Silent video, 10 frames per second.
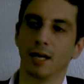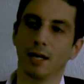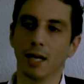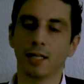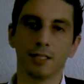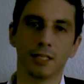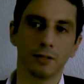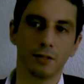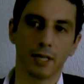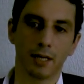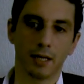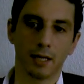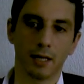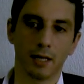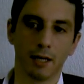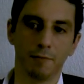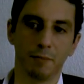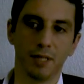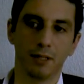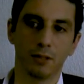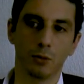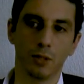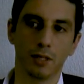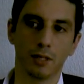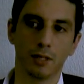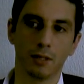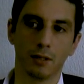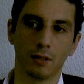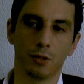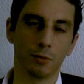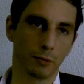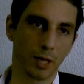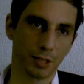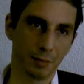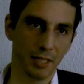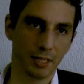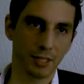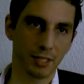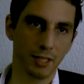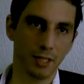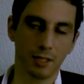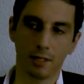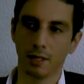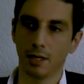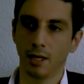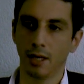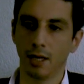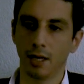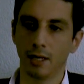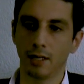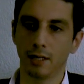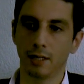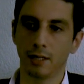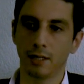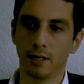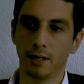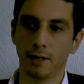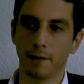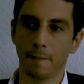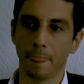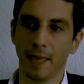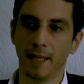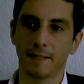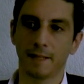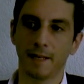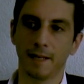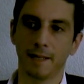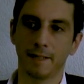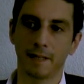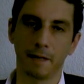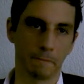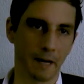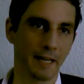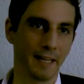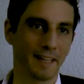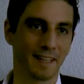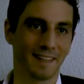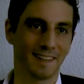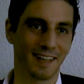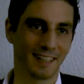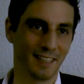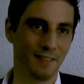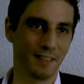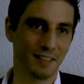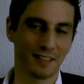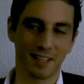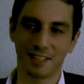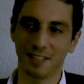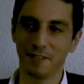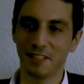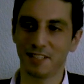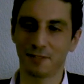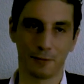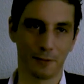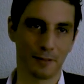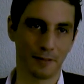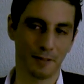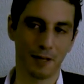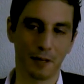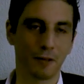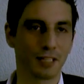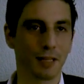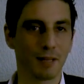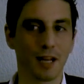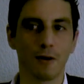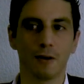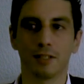Uh, I can tell you that uh, I've been doing uh, human rights militancy and uh, anti-tyrannic uh, activity, activities for a long time now.